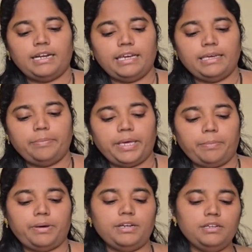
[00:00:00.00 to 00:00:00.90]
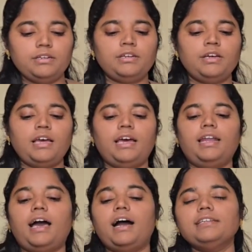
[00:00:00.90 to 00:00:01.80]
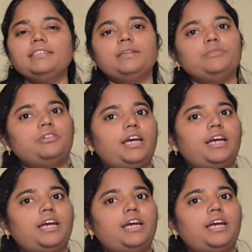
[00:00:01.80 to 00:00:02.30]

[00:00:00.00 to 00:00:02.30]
Take a paper and ask them to